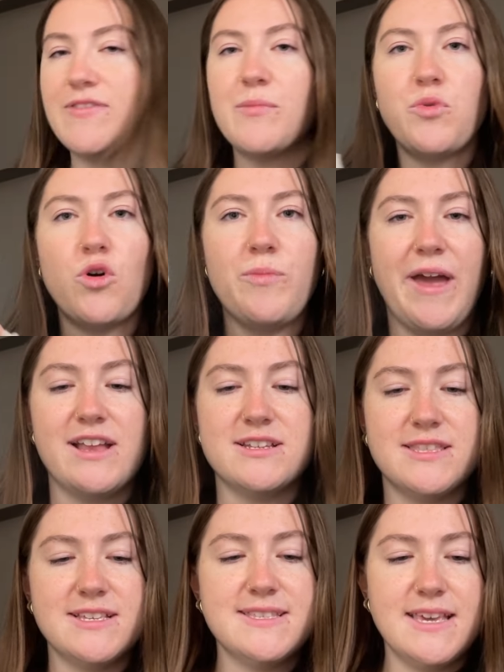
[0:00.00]
the ball band.
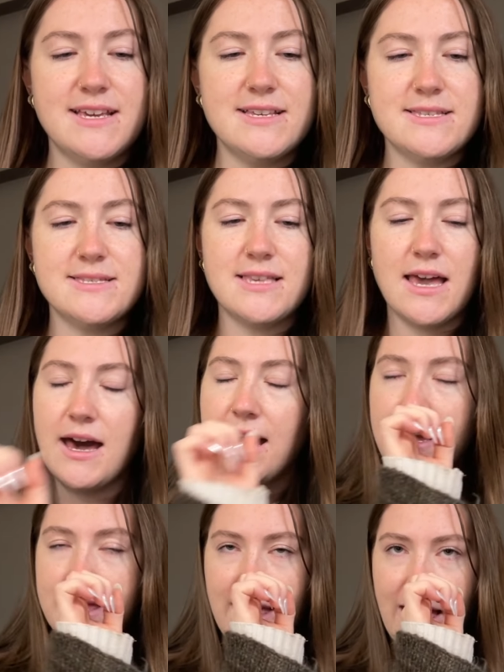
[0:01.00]
This is
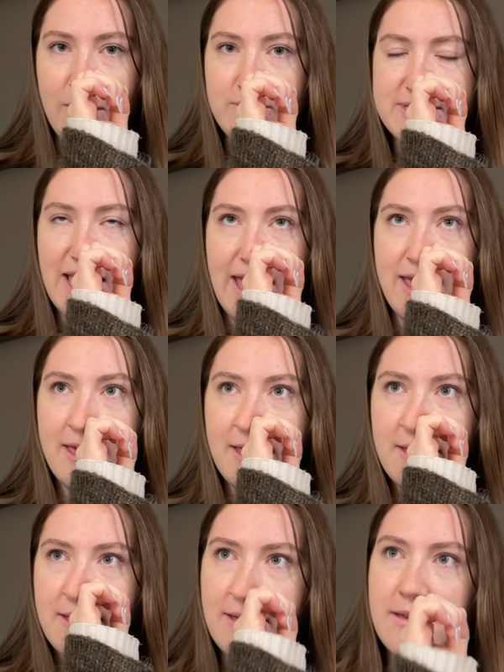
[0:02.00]
Keepsake
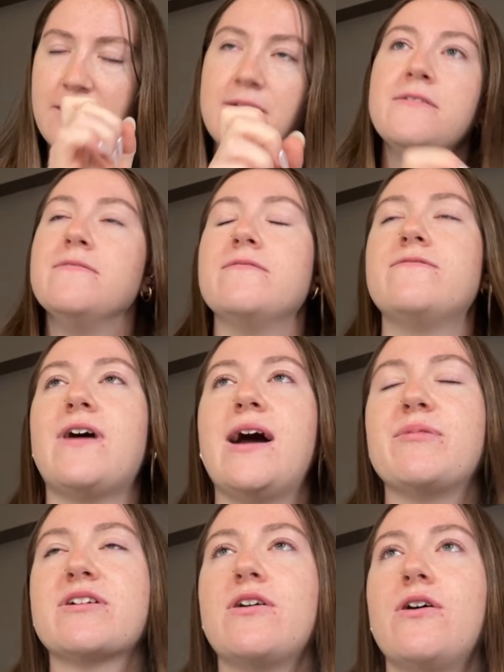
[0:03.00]

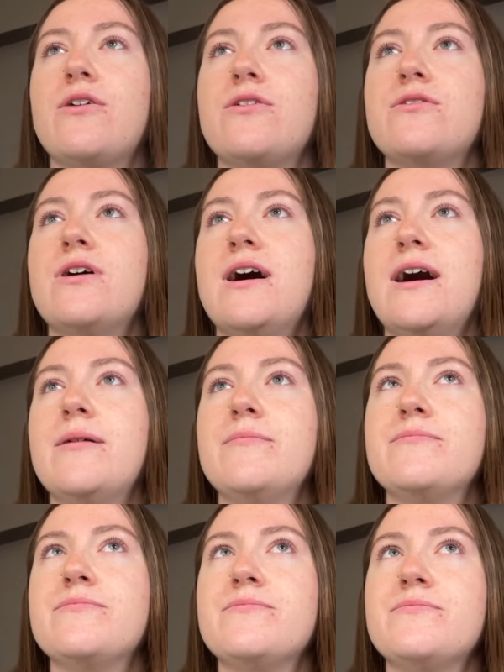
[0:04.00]
Fibre
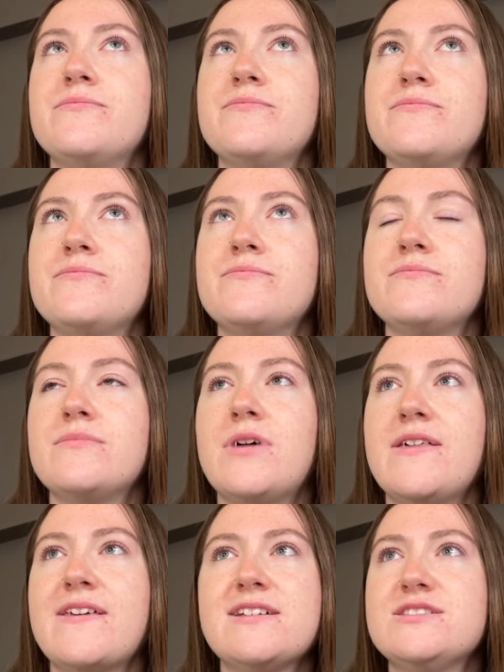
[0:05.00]
Co.
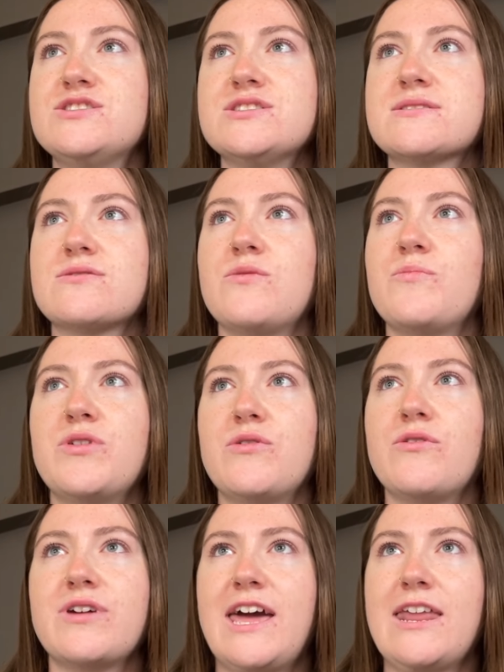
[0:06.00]
I think it's just called
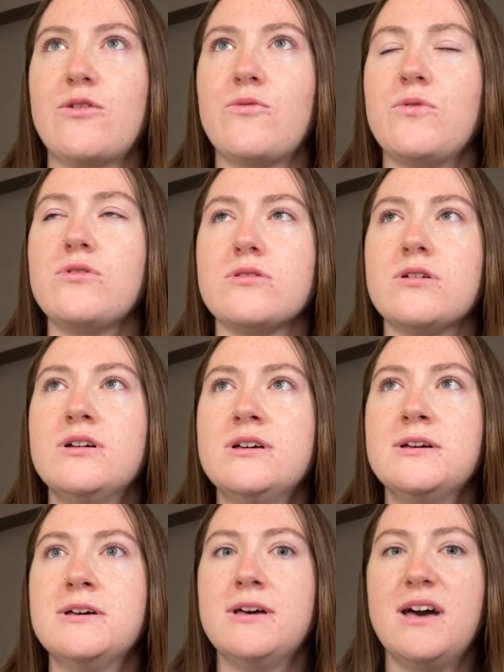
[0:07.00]
Pure Organic Wool,
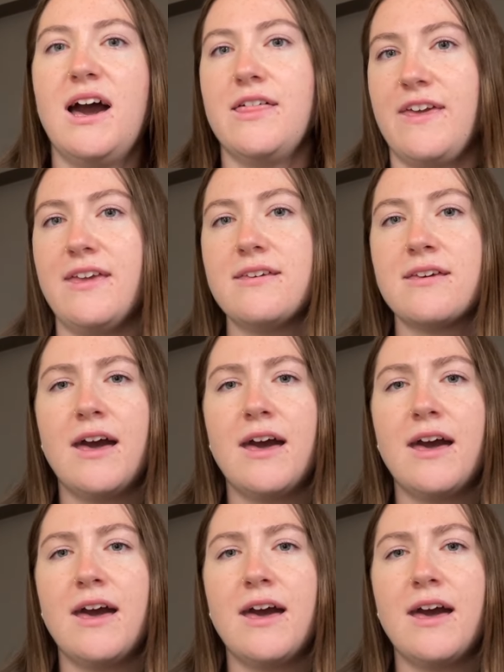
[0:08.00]
I think.